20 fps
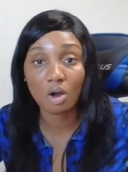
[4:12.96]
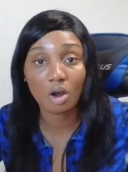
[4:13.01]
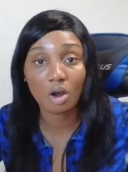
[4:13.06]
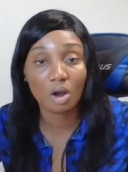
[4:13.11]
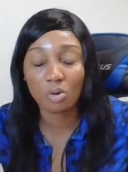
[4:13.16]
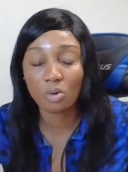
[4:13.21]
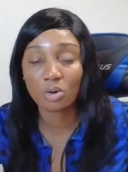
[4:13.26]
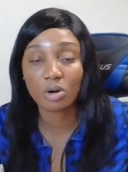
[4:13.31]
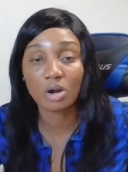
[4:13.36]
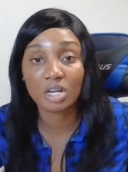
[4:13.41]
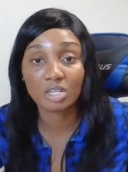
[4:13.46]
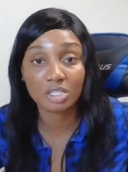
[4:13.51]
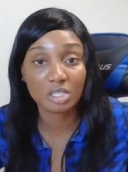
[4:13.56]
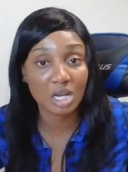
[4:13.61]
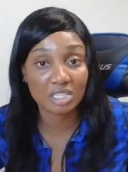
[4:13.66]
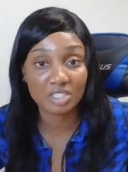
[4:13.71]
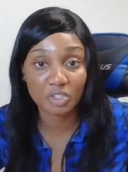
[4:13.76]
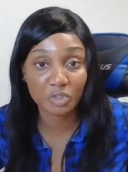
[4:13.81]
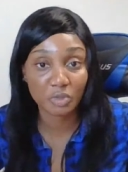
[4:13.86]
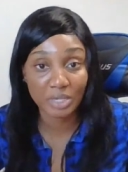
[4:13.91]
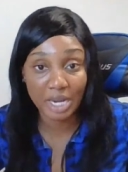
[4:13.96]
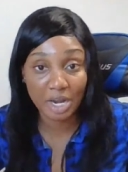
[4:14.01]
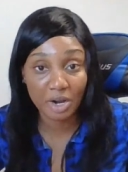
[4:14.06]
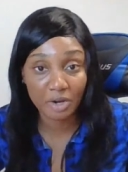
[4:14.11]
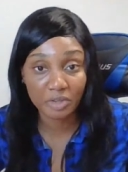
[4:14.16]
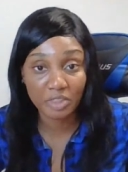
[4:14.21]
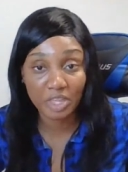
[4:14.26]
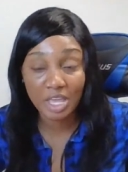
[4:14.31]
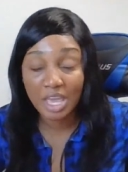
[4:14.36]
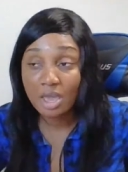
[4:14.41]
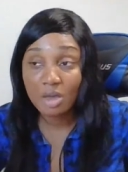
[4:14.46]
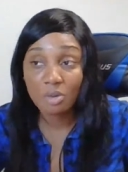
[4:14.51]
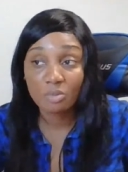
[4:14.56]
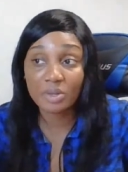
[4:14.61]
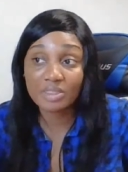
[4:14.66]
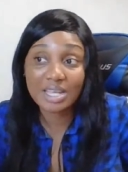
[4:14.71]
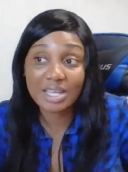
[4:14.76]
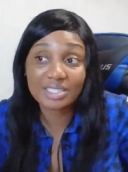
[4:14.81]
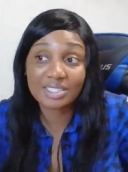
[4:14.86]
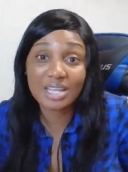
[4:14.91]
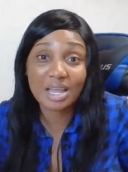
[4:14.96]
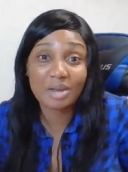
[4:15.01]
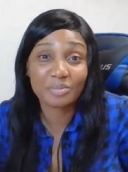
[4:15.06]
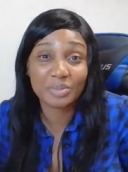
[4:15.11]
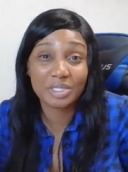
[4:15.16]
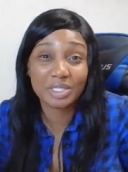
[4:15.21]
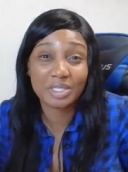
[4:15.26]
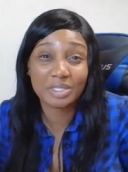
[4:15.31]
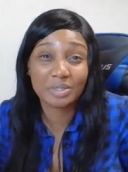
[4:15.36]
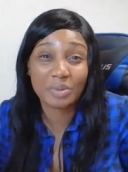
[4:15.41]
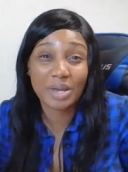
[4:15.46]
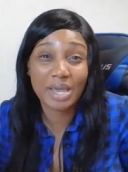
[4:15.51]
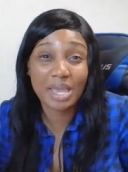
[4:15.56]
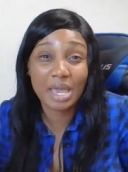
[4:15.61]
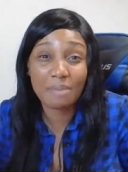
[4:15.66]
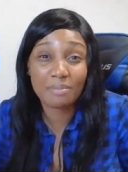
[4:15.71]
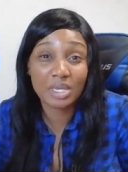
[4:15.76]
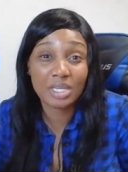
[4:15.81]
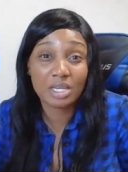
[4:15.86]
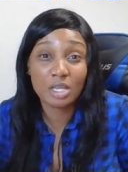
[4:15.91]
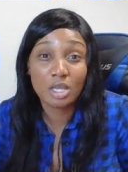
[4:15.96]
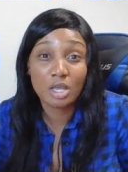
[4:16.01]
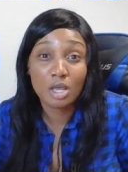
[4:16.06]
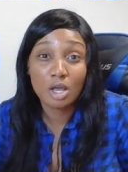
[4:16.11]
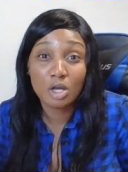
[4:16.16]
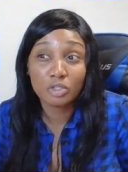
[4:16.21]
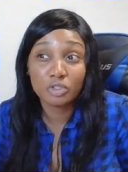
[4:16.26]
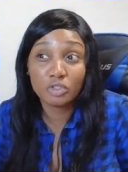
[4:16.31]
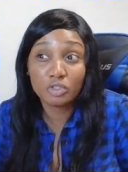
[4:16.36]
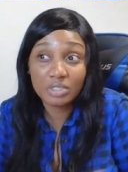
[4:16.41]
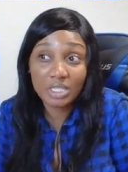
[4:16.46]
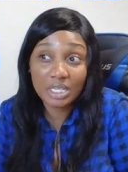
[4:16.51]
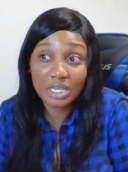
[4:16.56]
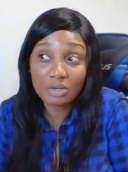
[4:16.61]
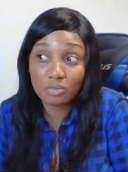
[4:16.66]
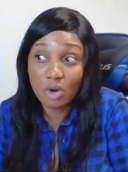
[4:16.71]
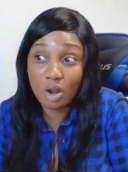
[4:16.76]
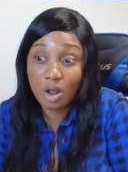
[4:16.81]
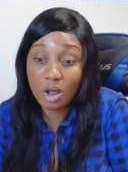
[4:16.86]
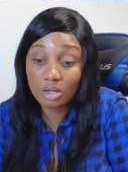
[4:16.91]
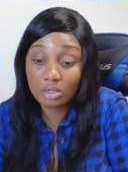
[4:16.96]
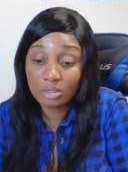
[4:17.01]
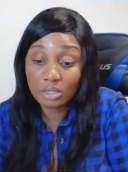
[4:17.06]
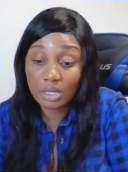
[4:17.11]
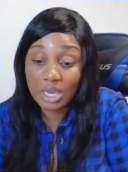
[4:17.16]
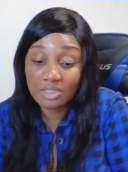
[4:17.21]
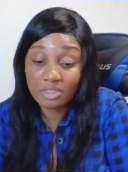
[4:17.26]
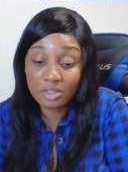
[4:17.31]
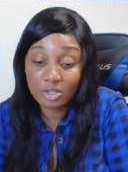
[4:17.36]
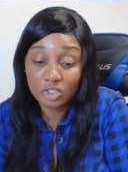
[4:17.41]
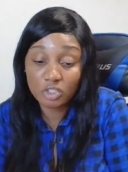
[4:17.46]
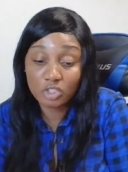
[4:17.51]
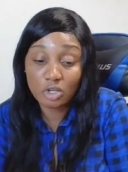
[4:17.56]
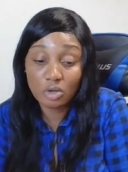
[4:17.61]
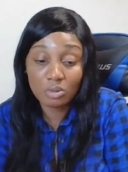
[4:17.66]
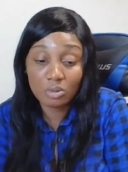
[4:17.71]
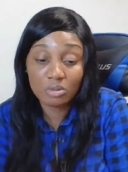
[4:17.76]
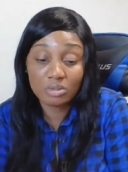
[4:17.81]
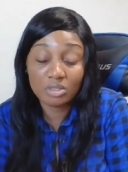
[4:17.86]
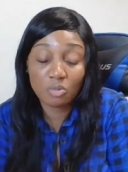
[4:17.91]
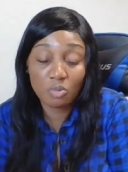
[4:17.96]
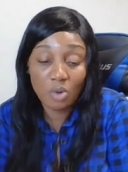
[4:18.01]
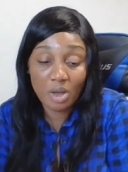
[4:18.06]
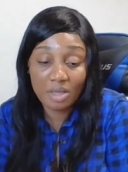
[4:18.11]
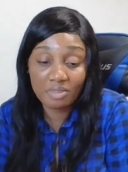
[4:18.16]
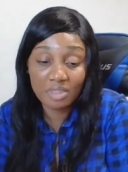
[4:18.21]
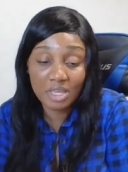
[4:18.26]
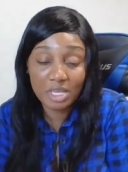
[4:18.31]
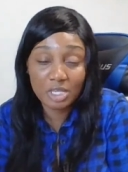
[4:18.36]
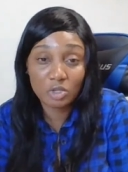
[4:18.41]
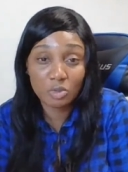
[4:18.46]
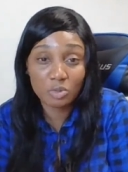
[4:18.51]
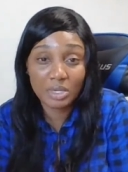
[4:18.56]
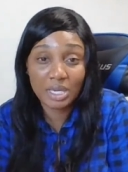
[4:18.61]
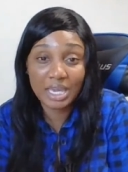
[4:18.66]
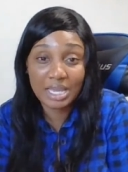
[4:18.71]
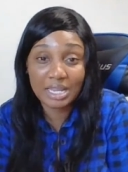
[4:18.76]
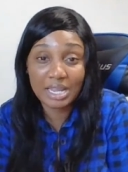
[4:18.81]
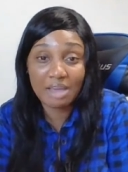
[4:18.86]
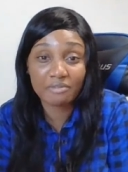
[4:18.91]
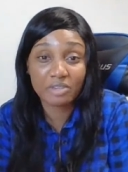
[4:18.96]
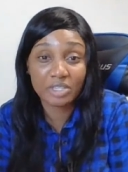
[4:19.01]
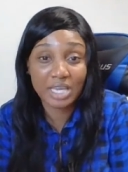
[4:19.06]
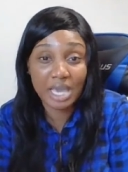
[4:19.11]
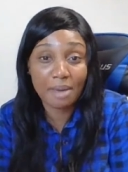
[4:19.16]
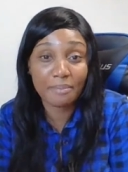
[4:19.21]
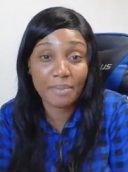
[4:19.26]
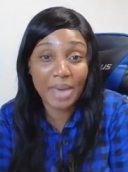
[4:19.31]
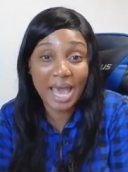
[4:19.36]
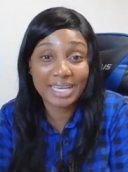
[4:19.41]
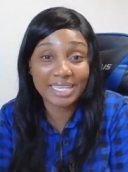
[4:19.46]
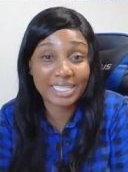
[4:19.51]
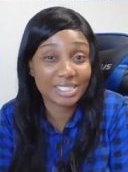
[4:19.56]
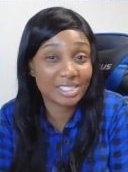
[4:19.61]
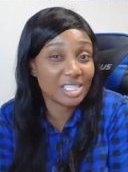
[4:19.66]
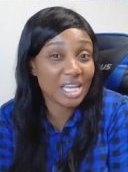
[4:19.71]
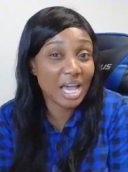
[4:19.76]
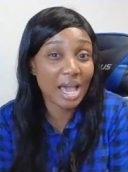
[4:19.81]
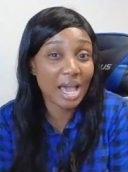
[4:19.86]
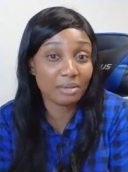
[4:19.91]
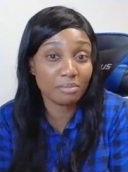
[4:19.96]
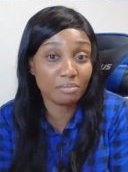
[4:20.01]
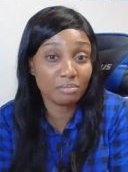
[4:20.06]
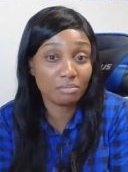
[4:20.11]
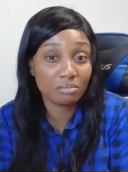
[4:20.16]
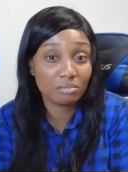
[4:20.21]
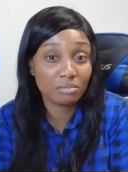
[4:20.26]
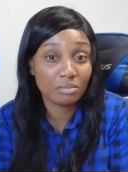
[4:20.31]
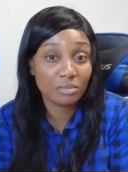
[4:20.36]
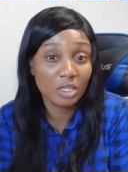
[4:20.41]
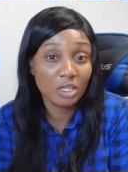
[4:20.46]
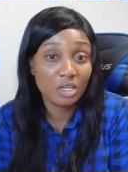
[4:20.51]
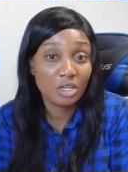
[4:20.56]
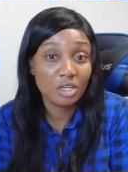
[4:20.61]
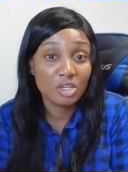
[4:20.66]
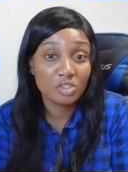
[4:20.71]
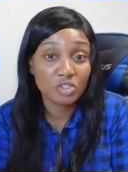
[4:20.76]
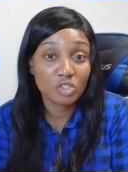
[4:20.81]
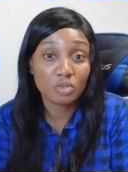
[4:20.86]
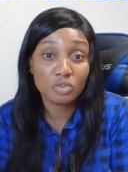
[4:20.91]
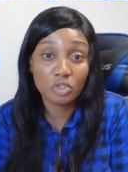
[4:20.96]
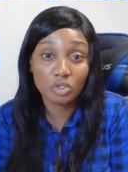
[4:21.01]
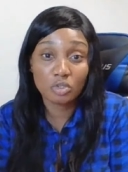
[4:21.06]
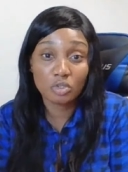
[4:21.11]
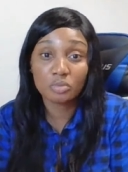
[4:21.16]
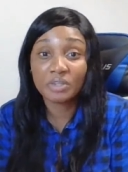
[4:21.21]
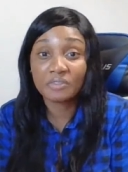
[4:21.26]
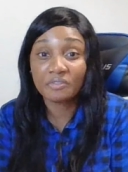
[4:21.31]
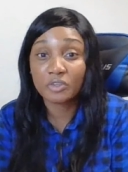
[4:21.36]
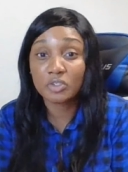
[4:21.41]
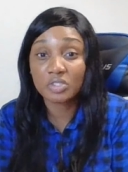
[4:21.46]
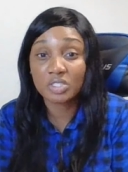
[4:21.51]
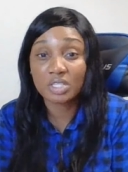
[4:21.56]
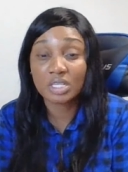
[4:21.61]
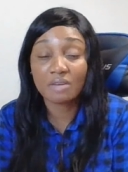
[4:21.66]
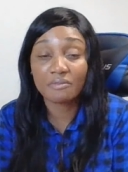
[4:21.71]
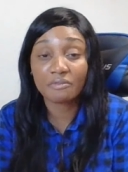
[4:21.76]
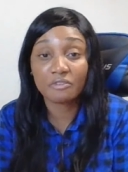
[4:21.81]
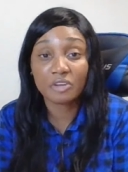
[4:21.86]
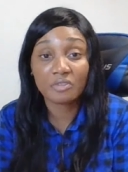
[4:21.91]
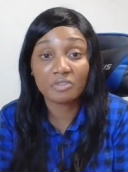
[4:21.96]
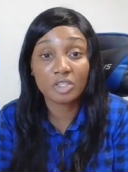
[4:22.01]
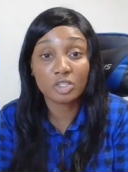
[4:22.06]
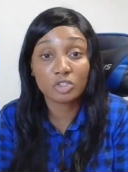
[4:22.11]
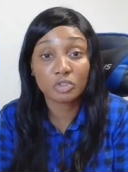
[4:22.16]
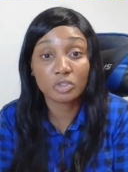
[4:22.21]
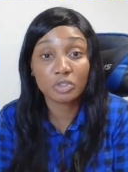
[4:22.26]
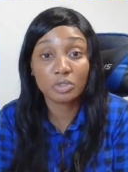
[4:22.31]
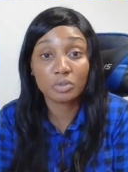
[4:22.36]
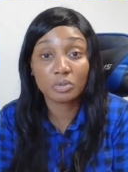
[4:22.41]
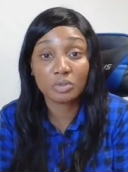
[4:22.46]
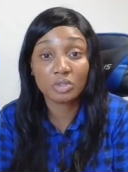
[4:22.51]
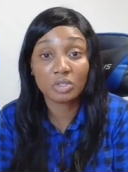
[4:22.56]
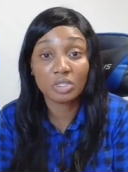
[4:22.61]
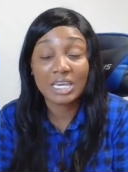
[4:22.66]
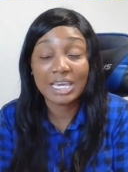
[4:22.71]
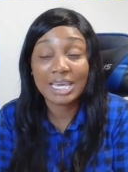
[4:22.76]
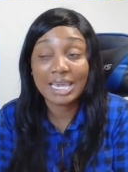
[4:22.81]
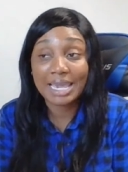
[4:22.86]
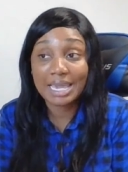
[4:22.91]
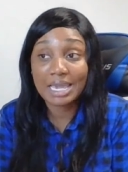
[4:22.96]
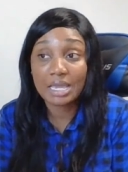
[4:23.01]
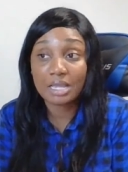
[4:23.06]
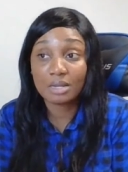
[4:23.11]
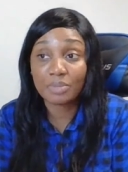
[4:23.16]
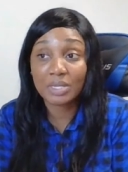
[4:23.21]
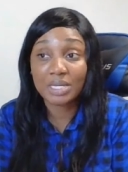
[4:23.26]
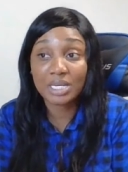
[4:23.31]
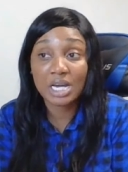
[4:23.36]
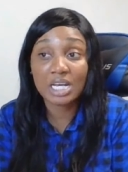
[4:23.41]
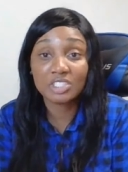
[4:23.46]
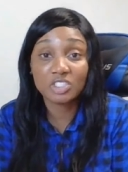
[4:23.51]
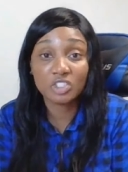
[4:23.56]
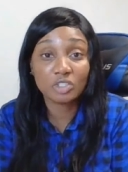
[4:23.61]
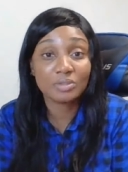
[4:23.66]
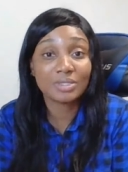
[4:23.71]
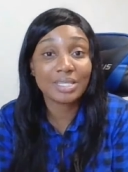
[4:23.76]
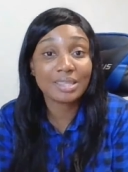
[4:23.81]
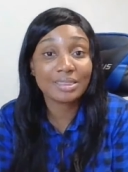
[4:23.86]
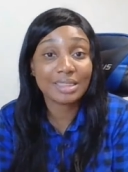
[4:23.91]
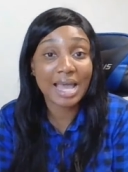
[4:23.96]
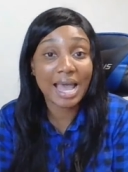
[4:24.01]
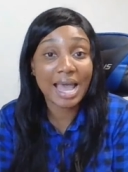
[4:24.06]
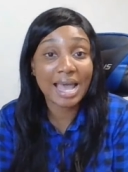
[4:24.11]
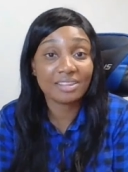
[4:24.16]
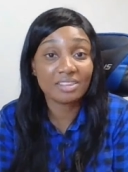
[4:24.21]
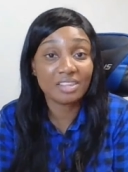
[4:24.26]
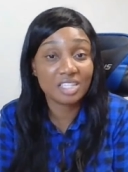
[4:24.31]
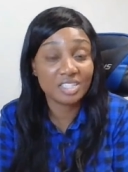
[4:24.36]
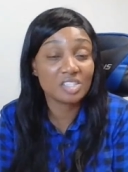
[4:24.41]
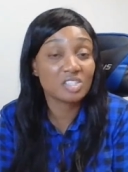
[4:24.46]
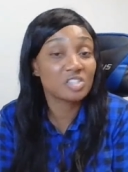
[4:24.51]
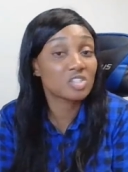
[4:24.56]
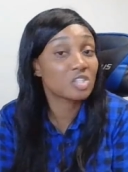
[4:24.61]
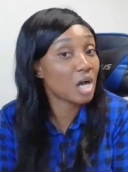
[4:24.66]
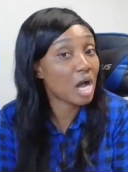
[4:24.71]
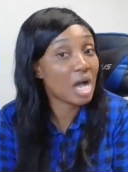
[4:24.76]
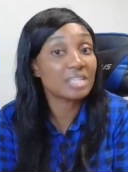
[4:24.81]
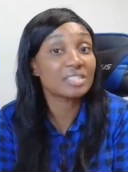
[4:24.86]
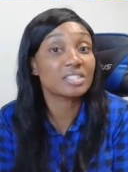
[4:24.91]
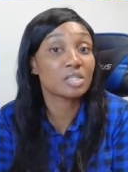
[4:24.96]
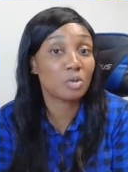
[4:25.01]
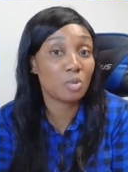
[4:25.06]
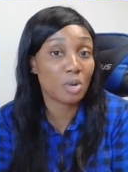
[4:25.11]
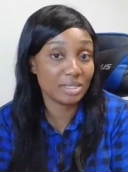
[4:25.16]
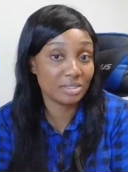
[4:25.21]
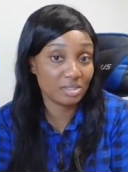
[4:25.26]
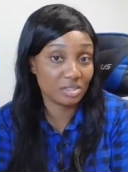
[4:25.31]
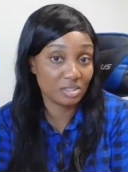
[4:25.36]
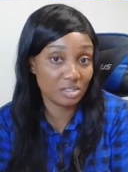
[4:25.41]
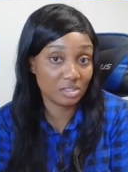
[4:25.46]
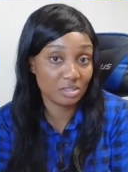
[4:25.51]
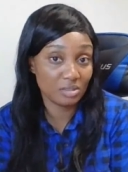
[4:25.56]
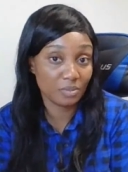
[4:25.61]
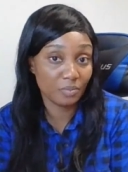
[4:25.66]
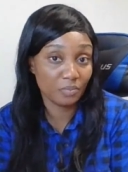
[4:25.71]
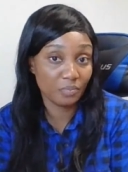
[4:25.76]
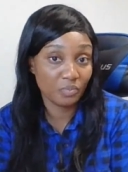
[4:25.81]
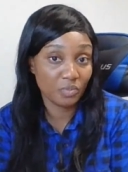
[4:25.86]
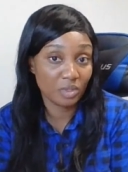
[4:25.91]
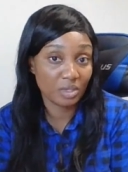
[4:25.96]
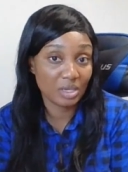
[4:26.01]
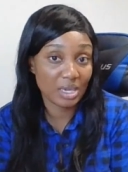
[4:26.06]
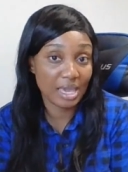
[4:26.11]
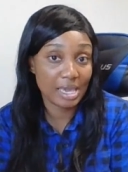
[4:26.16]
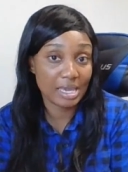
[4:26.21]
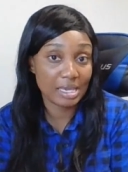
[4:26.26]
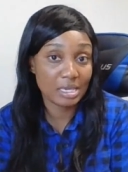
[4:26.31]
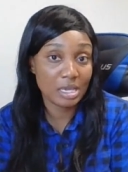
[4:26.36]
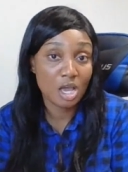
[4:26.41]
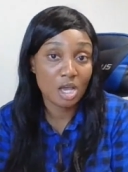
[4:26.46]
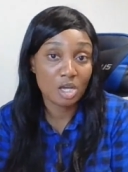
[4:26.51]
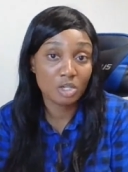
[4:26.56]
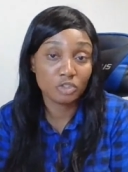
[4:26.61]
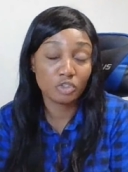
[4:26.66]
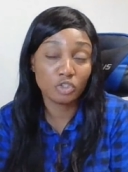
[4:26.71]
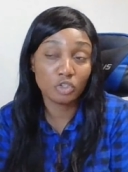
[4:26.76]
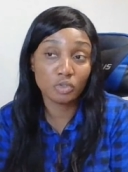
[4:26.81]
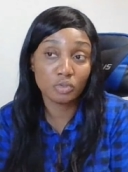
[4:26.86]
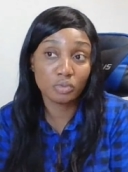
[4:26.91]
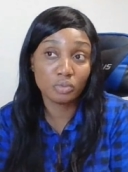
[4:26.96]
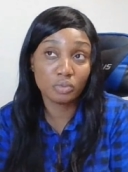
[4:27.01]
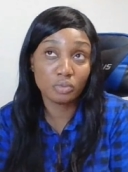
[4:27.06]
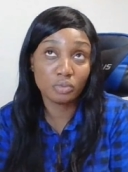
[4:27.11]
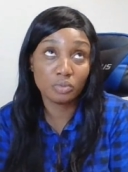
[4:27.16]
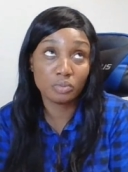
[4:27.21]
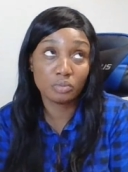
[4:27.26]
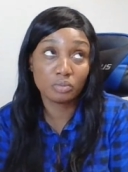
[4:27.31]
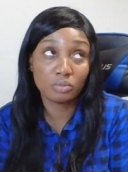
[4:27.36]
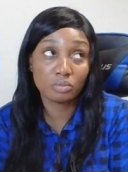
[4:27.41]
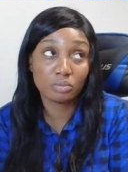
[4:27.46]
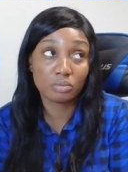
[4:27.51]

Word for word: or, or on God's green earth. When that's not really the way, I mean, you did it wrong and there's no, the one thing you can't ever get back is time so you refuse to confront the truth. And because you did that, this is the consequence. Okay. You